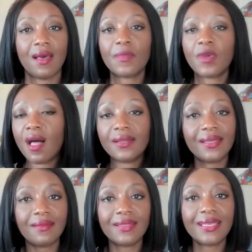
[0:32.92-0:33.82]
I'm calling
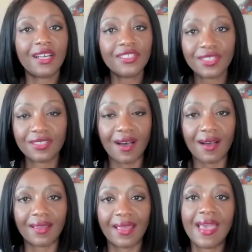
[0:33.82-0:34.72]
it the
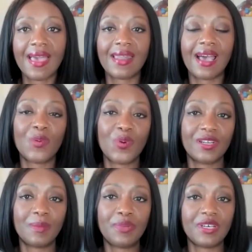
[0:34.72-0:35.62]
underdog, and I
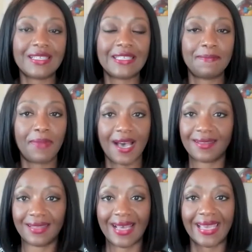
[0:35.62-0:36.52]
want to put a
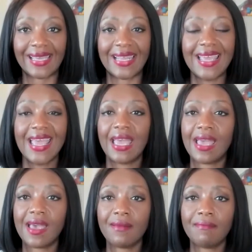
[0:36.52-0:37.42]
spotlight
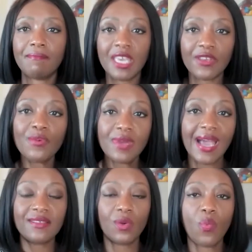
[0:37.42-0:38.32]
and make you
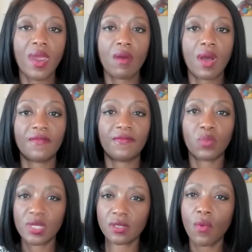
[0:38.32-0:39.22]
guys aware of
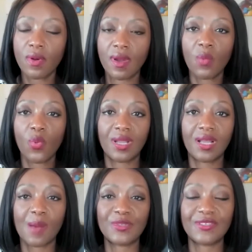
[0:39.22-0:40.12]
what's going on when it
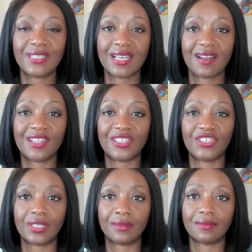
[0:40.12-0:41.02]
comes to
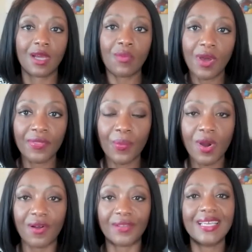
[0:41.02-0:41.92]
technology around the
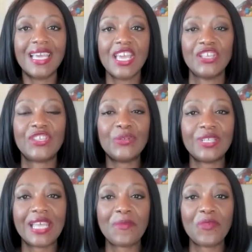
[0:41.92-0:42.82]
world. So
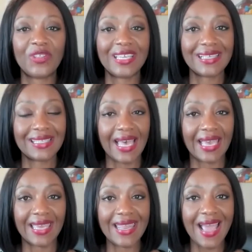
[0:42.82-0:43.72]
today I'm really
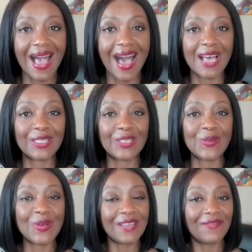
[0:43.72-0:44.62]
excited uh,
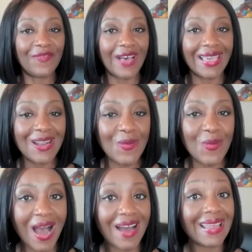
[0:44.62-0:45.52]
to invite
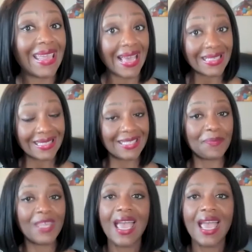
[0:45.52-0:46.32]
a guest